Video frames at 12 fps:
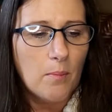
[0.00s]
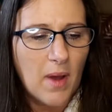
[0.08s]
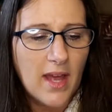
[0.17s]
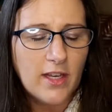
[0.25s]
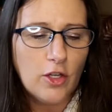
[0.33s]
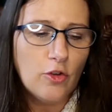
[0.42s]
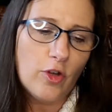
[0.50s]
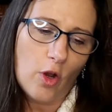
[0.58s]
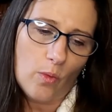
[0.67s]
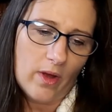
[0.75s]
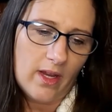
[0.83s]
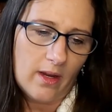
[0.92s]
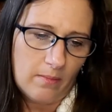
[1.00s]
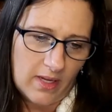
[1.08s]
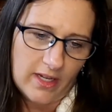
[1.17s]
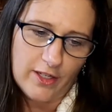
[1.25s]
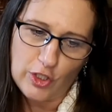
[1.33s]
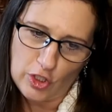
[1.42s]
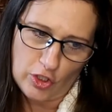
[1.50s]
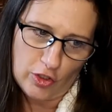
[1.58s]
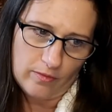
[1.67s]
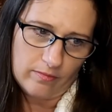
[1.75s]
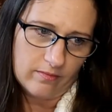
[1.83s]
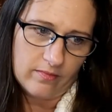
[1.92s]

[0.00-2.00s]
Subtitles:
but you don't want to admit it, do you?